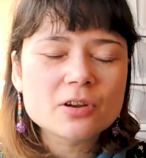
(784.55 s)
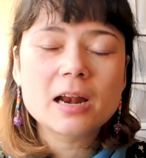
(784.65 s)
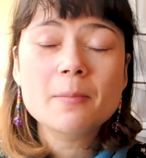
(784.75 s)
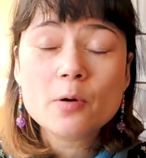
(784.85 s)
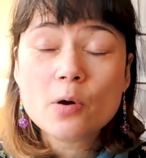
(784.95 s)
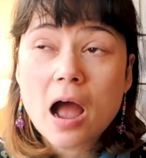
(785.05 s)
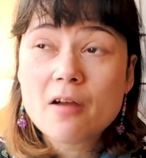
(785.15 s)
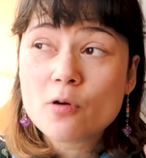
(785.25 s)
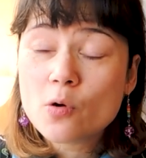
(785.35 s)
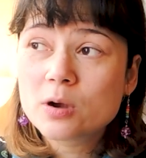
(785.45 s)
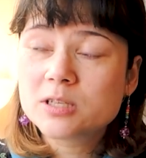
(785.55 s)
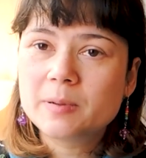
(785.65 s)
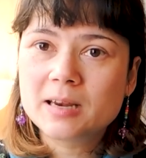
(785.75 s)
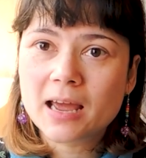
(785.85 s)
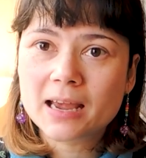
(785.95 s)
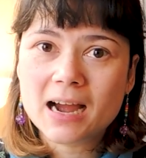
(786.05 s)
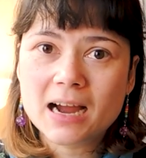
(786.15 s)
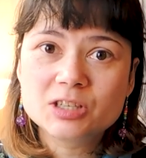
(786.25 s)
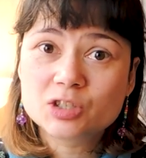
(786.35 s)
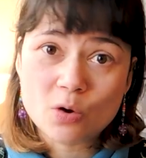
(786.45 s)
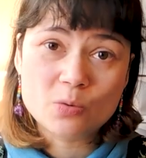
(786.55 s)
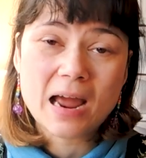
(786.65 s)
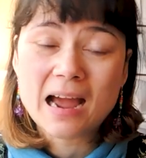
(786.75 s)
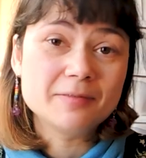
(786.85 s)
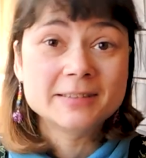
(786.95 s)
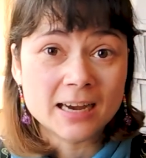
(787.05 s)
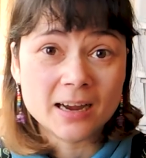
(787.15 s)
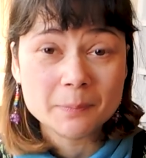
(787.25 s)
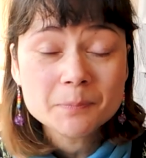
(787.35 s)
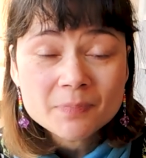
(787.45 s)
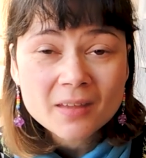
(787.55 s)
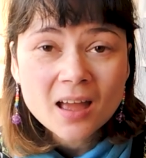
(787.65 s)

And I'm, I've always been like, I don't have time.